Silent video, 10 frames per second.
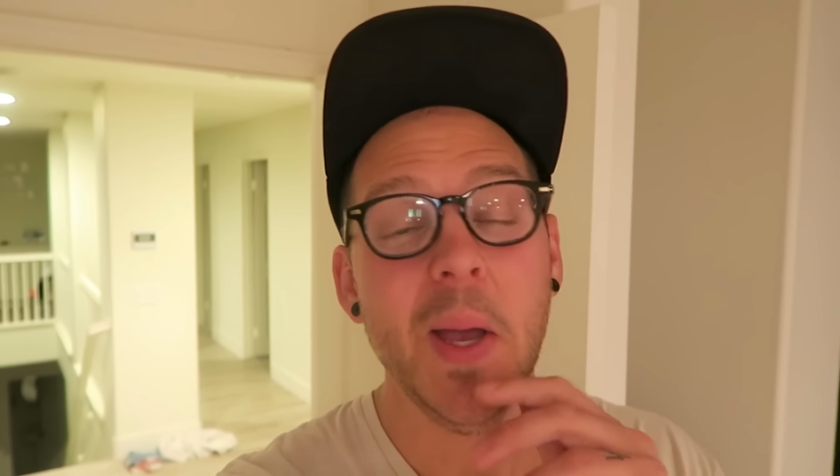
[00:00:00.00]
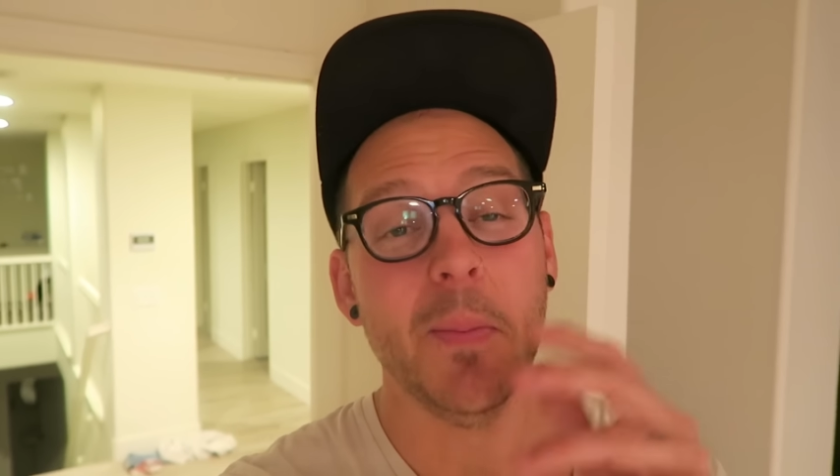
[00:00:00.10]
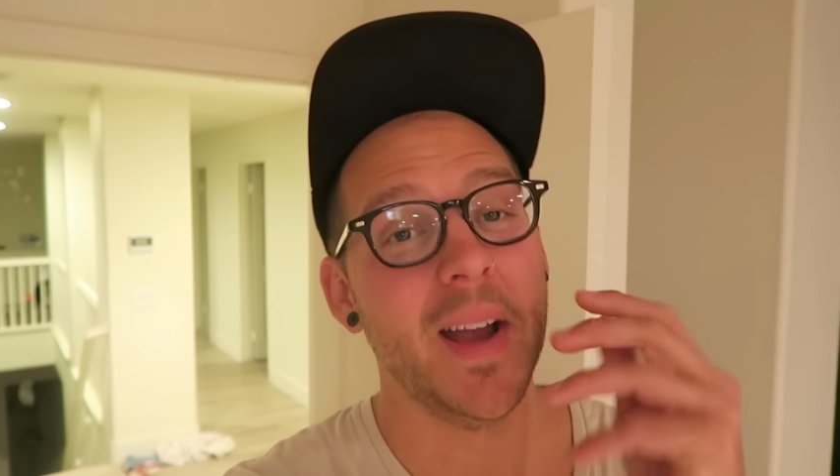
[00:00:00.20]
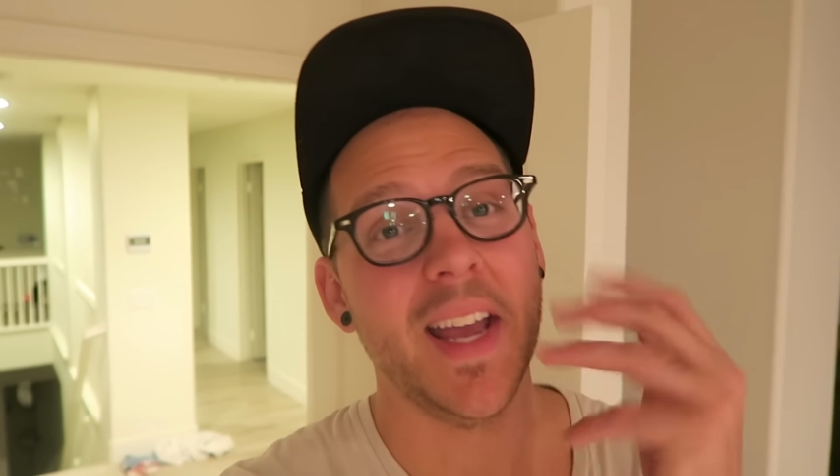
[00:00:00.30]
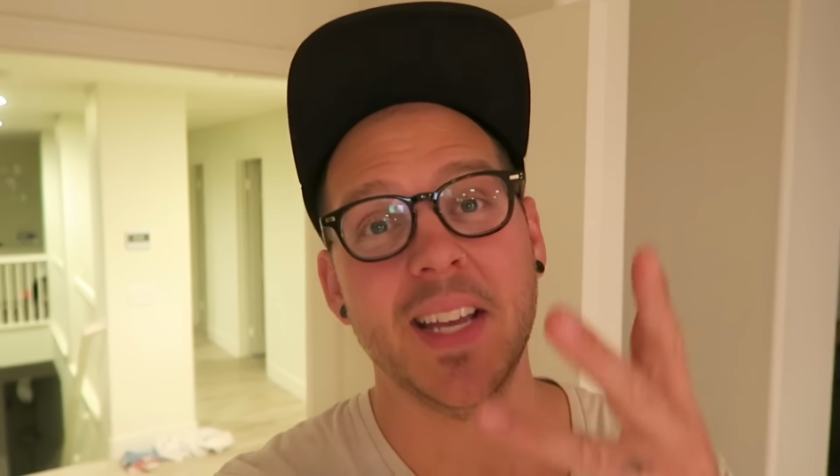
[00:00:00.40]

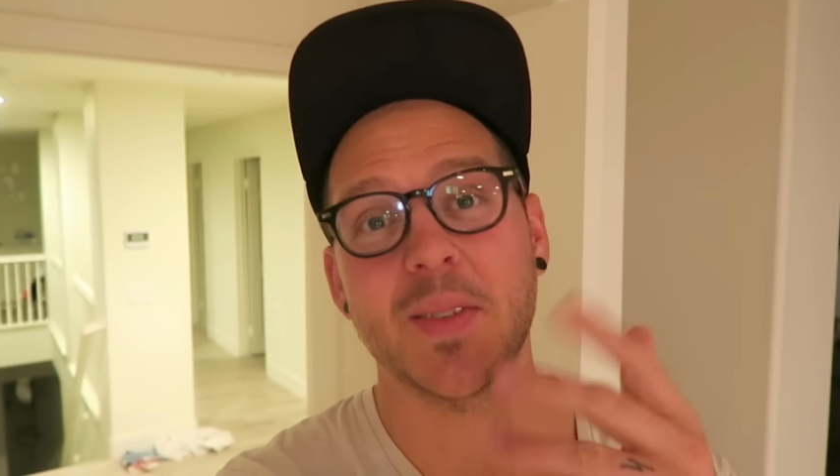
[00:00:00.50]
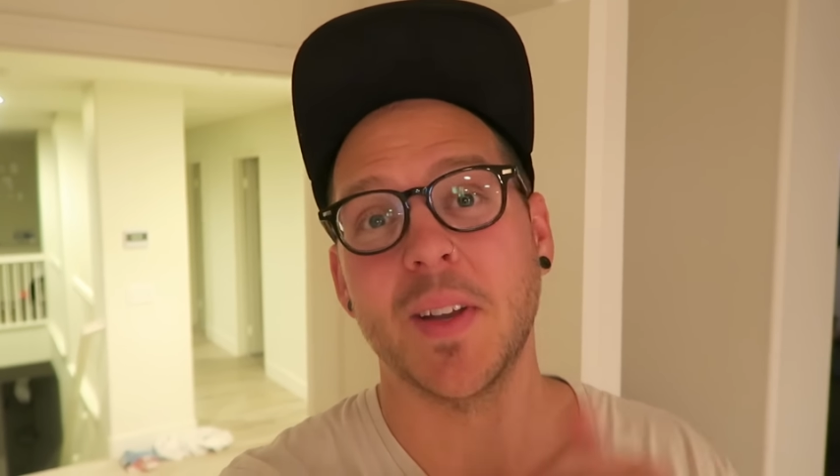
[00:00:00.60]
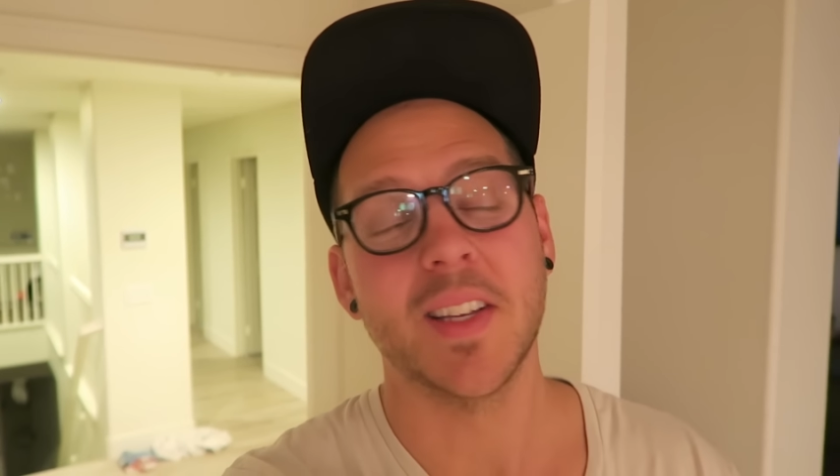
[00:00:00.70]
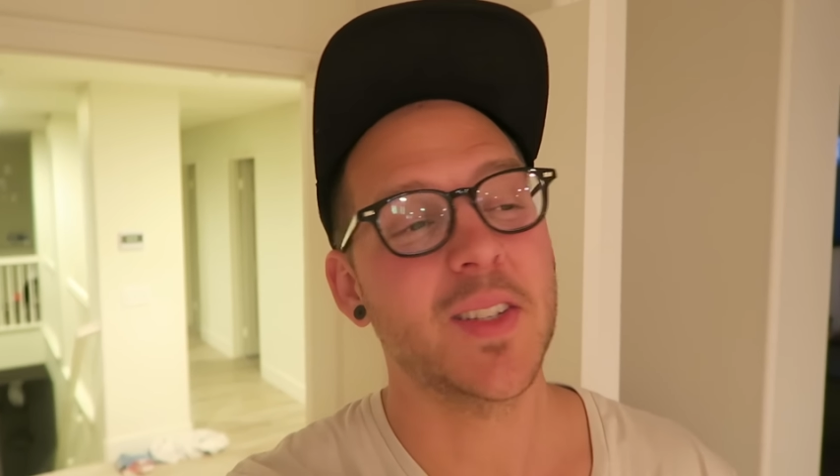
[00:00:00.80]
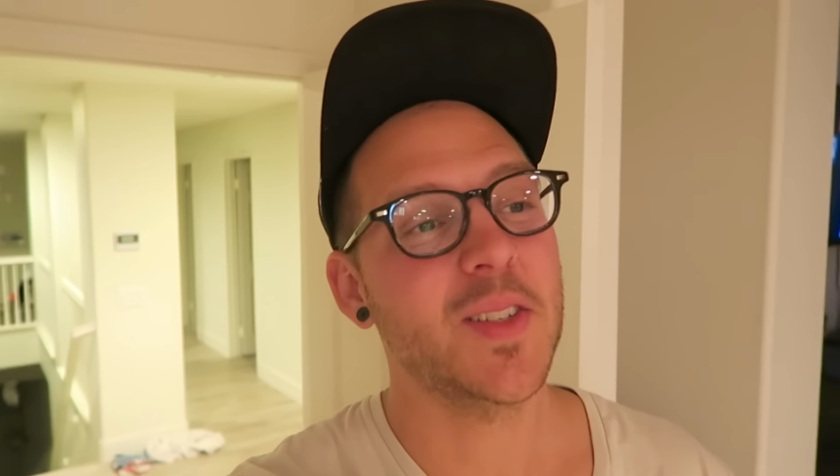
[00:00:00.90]
My hands were
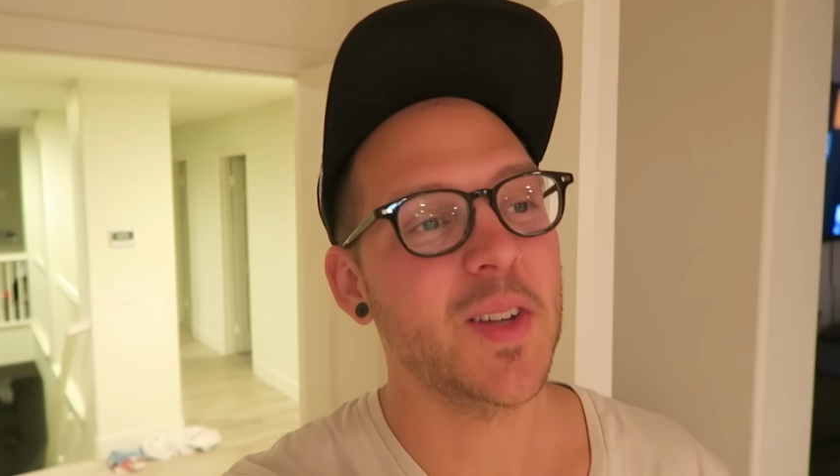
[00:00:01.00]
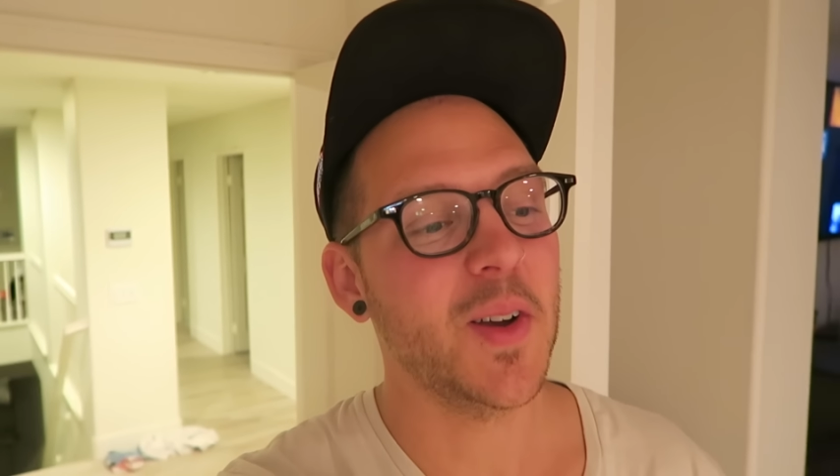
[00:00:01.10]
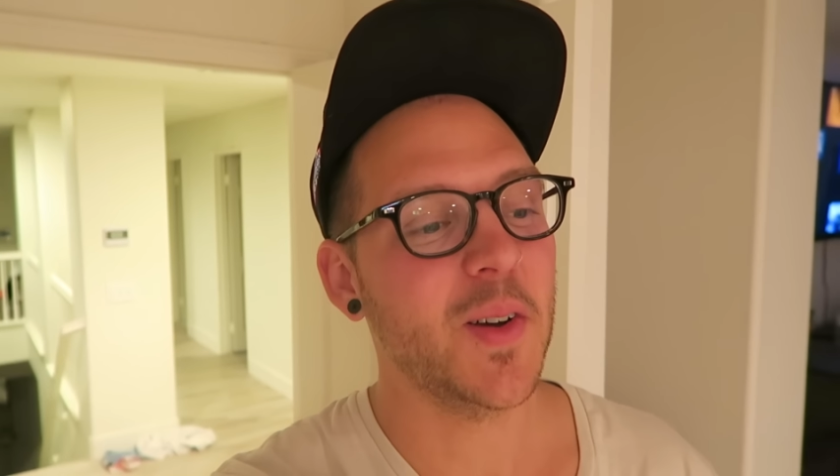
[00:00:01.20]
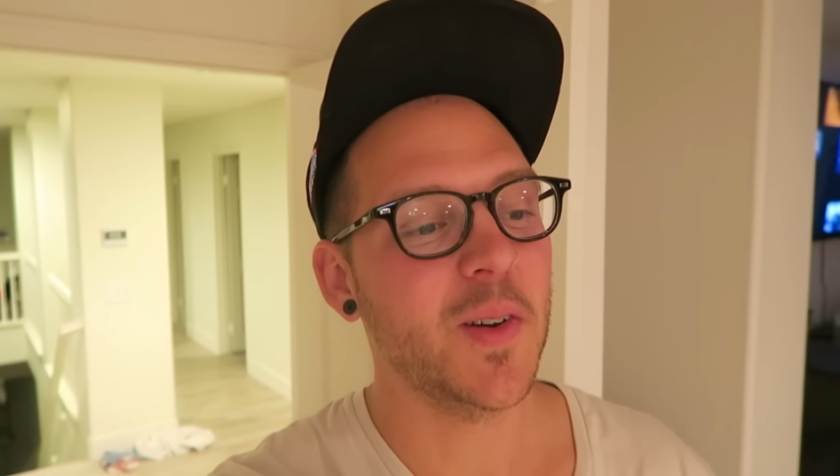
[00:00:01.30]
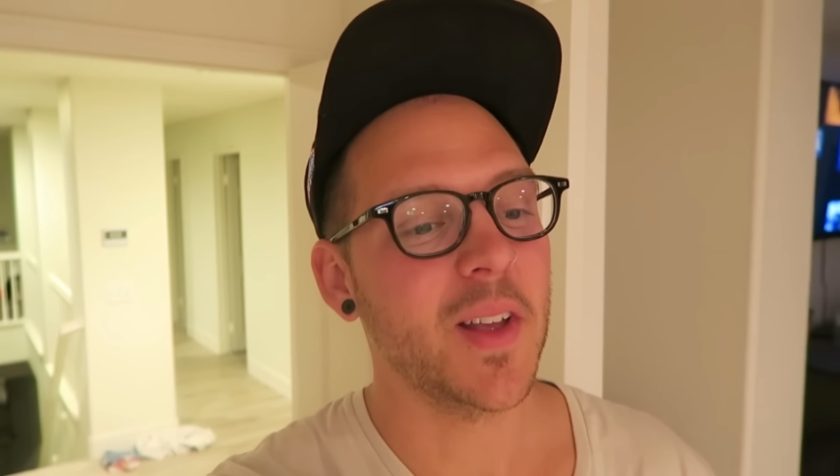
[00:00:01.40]
like
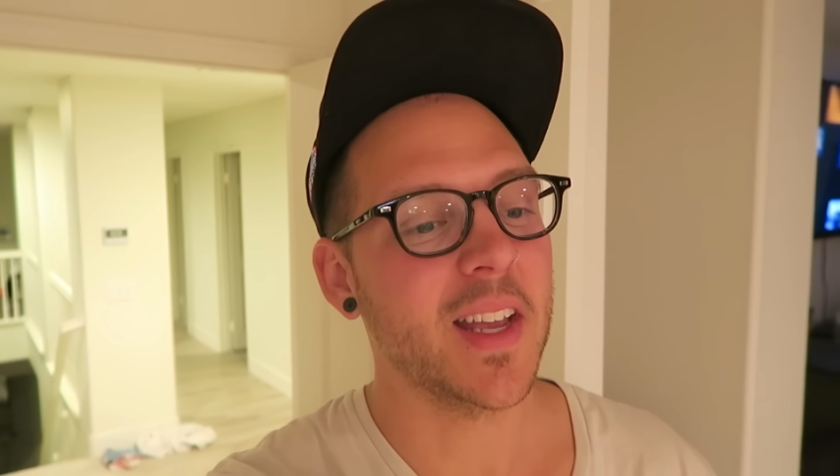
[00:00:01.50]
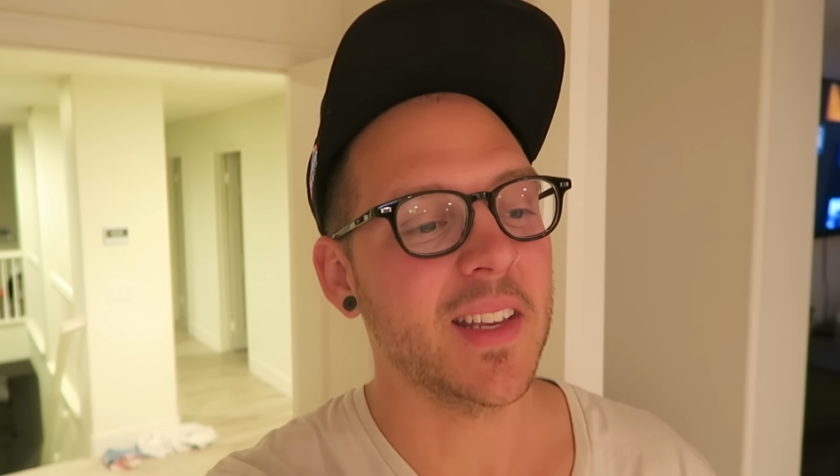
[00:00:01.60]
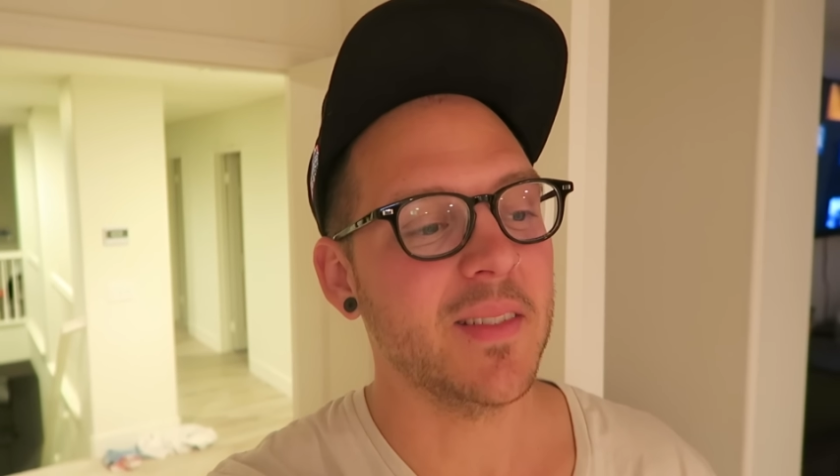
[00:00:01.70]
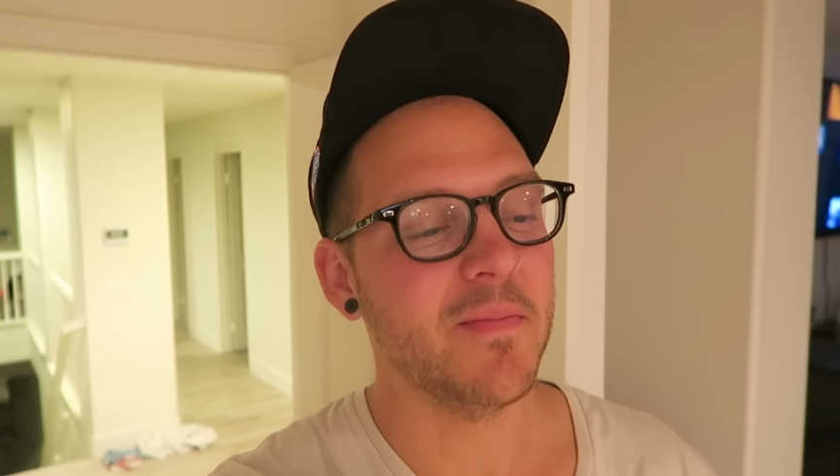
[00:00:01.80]
so like